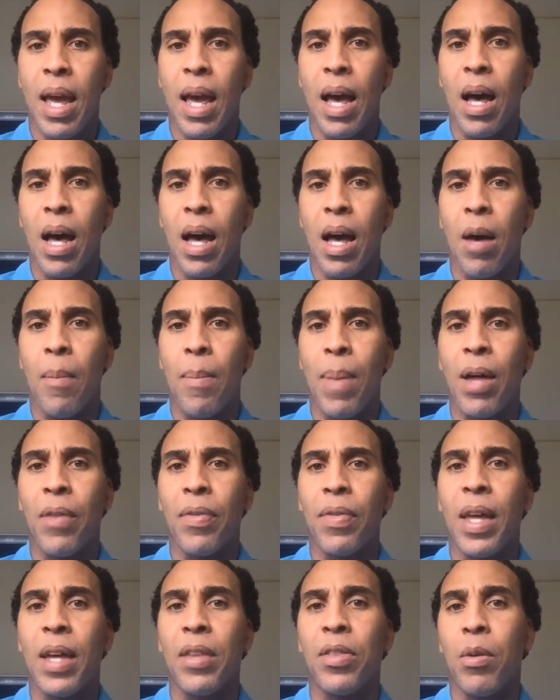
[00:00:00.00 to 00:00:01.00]
uh,
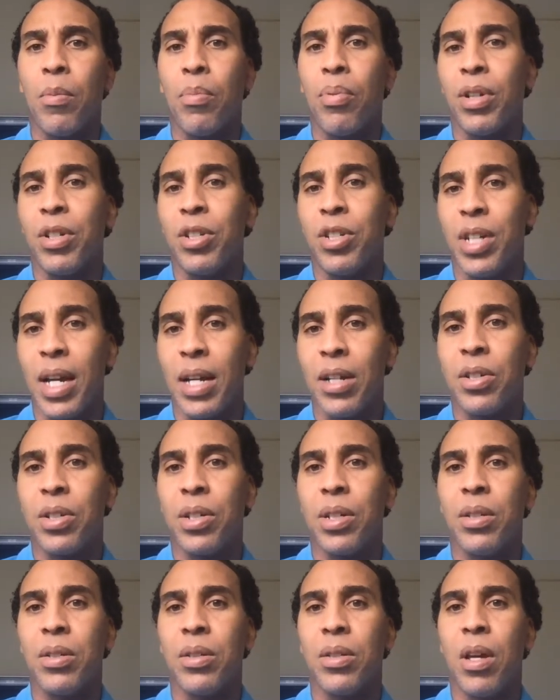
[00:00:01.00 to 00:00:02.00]
about that the
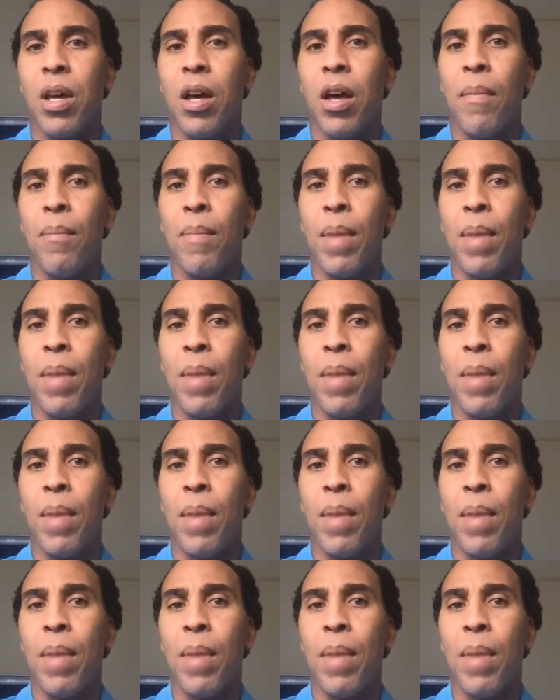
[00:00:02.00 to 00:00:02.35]
projections uh,